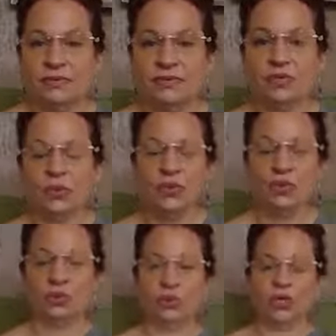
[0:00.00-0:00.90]
So,
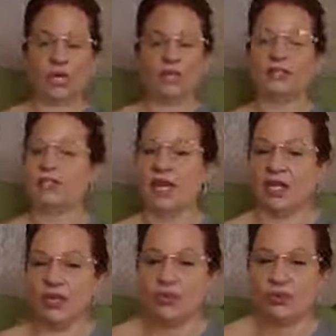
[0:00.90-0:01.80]
Lord, I just
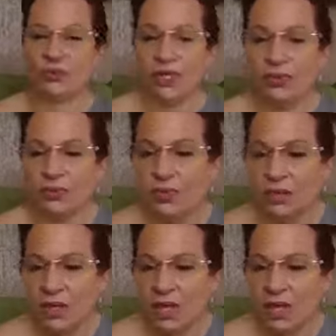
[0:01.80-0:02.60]
thank you for Samuel.